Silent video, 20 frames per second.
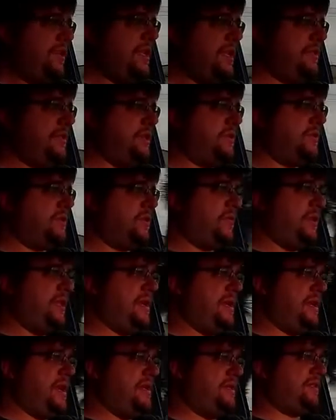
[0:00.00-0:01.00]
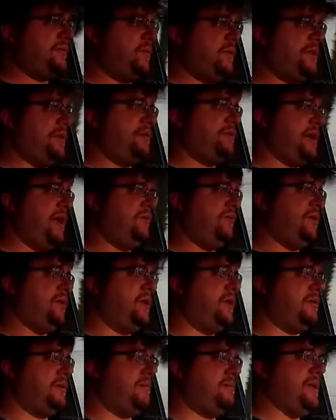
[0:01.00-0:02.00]
it's also really nice when you're driving
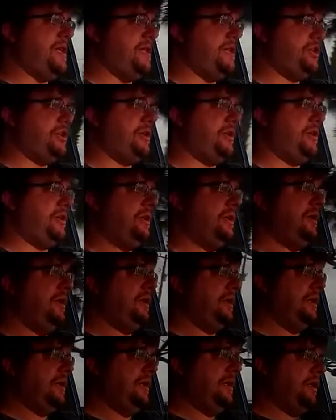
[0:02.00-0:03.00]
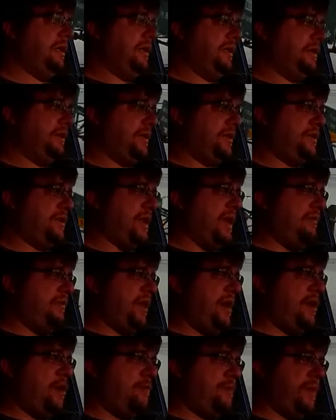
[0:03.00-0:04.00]
along the beach to just have
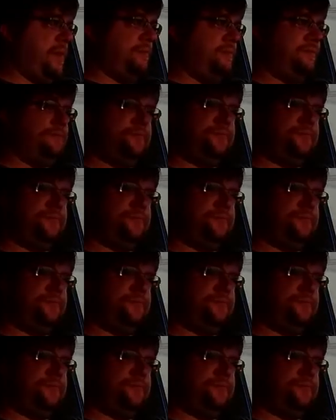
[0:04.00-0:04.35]
that open,